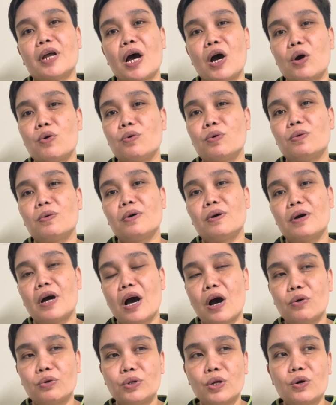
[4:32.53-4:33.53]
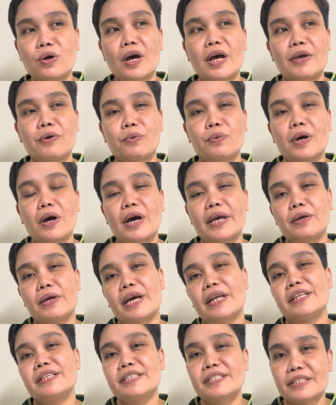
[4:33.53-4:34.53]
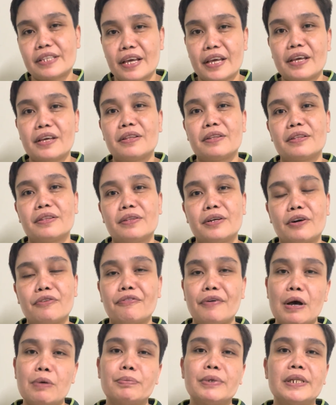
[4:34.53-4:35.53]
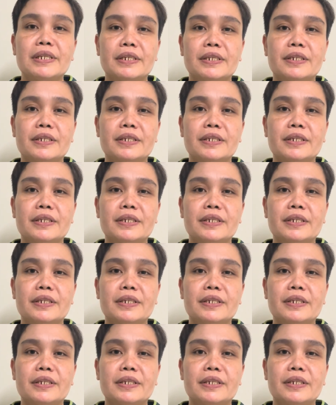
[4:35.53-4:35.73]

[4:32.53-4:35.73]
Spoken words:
how long I can stay in their family.